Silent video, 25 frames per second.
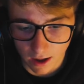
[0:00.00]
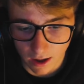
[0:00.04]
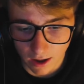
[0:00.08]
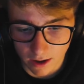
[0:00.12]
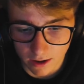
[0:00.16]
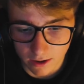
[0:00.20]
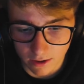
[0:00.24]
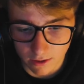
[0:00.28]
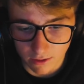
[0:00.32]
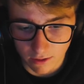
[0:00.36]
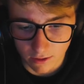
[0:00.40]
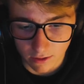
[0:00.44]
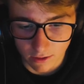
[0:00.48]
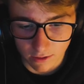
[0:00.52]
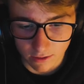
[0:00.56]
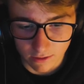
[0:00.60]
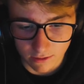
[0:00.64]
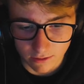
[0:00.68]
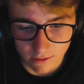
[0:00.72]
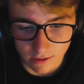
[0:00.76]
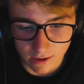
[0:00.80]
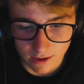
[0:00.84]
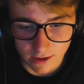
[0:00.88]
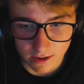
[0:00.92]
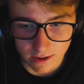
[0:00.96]
I don't know
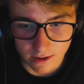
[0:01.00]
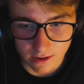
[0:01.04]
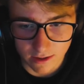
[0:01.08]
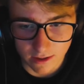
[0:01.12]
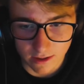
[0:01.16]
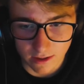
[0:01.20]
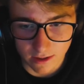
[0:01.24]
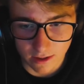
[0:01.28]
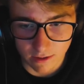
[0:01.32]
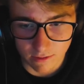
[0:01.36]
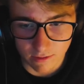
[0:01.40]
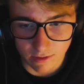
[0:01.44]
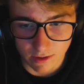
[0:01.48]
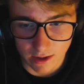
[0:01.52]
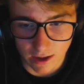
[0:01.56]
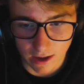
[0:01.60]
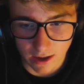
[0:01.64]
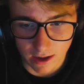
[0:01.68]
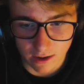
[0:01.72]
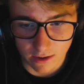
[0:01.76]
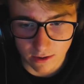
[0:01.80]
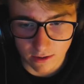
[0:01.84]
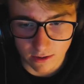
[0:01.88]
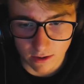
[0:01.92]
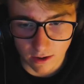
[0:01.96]
really if you
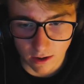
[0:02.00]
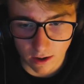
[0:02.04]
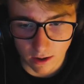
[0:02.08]
can.